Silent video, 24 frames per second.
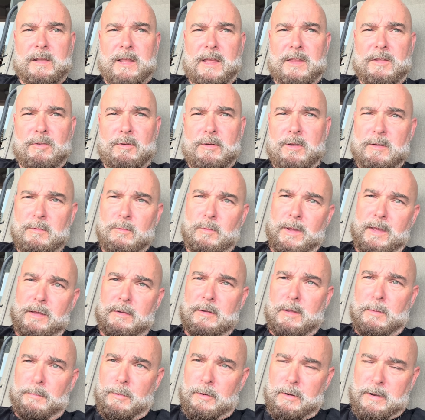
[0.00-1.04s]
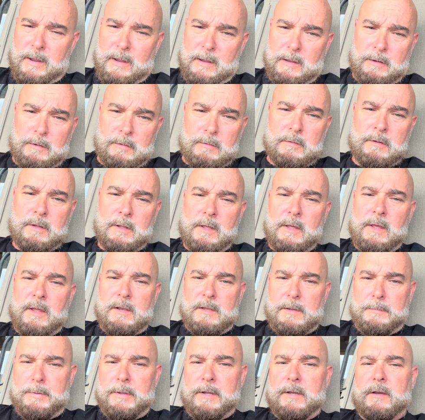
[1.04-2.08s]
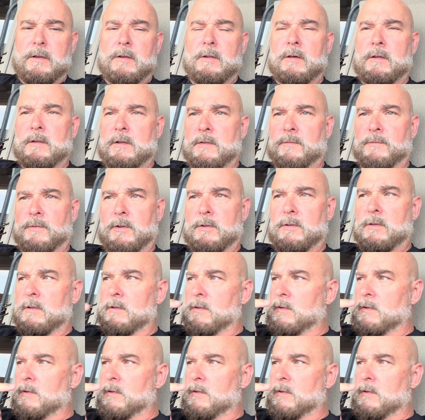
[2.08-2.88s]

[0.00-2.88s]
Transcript: Now you can round up or down depending on if you